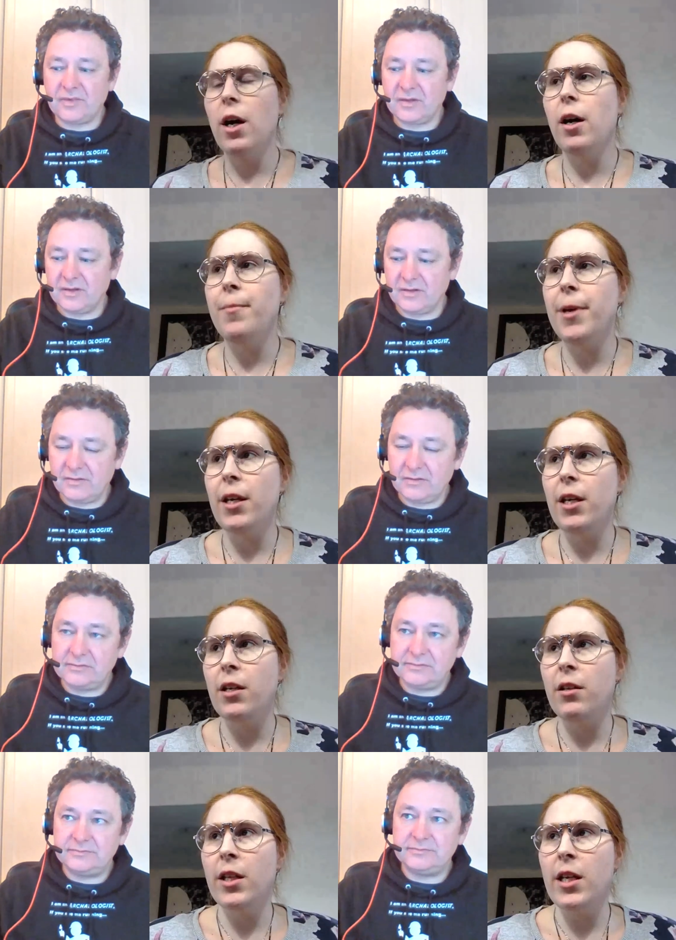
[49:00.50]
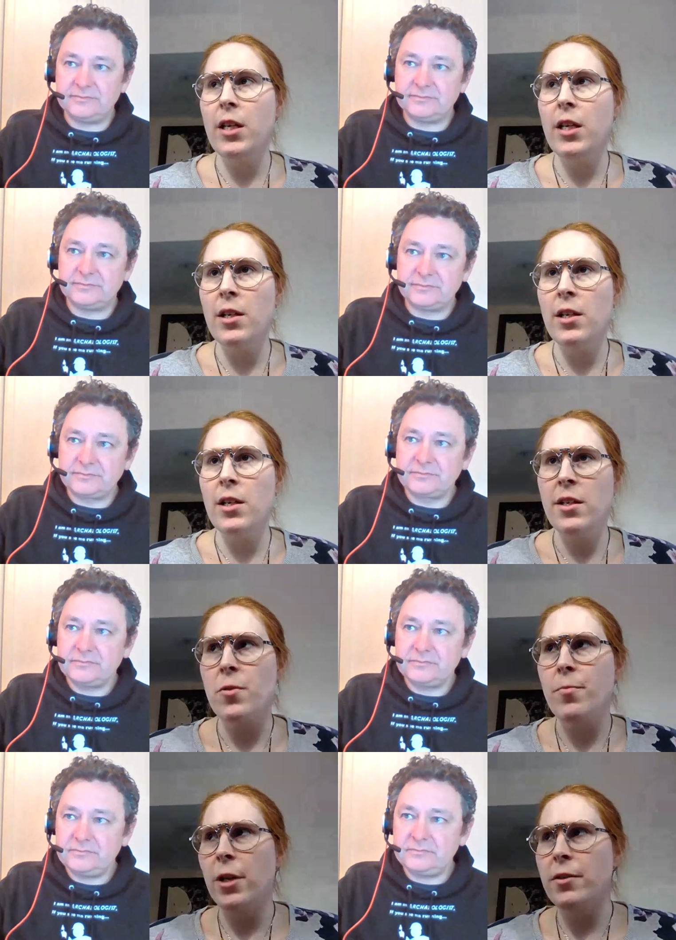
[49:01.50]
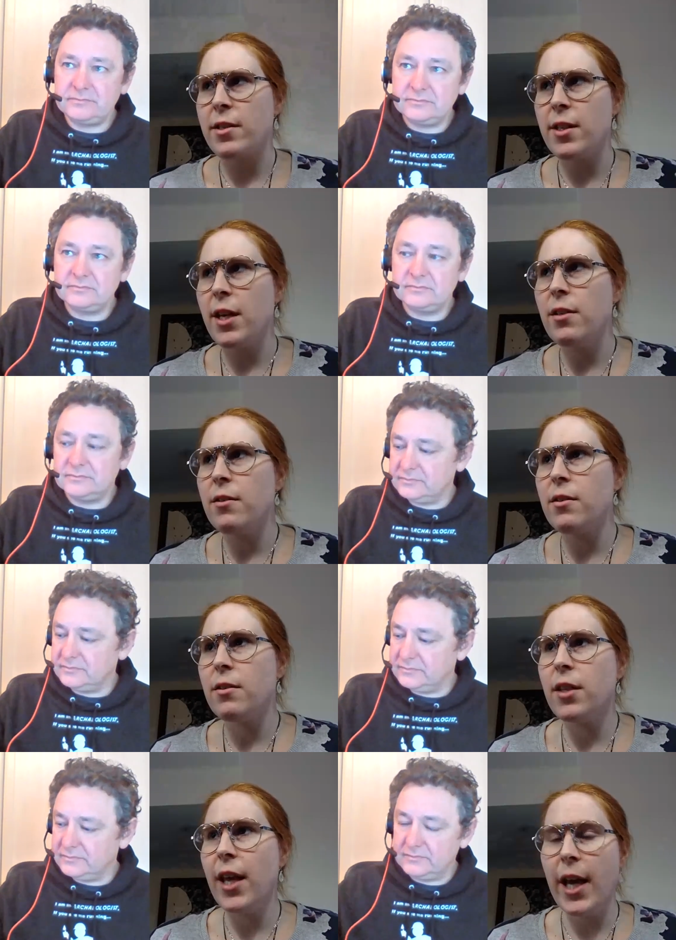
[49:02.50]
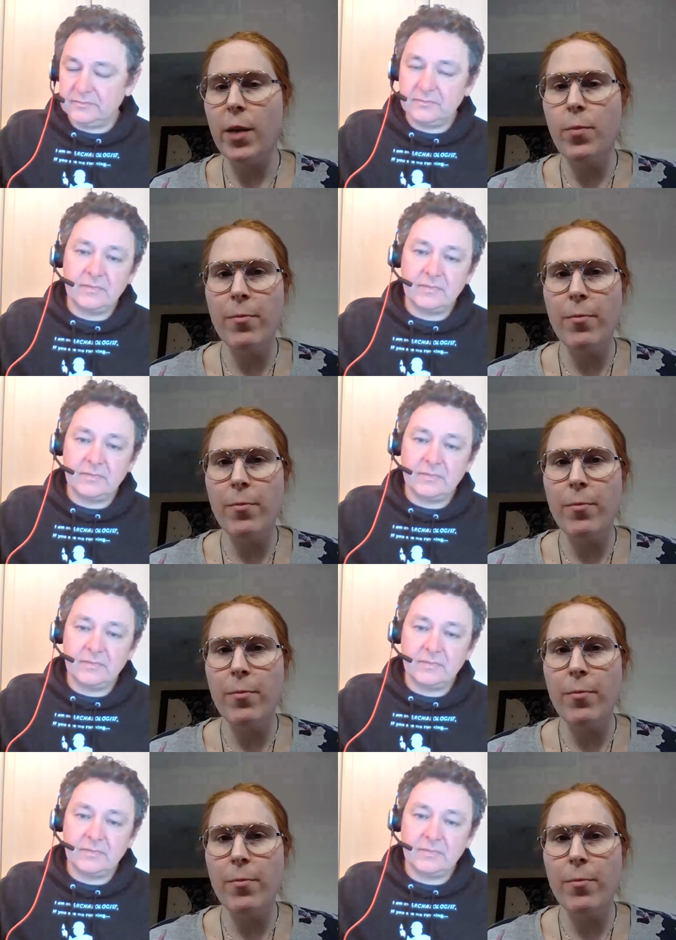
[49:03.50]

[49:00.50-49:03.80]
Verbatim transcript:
Speaker 1: Um, in the Eastern Baltic states, they had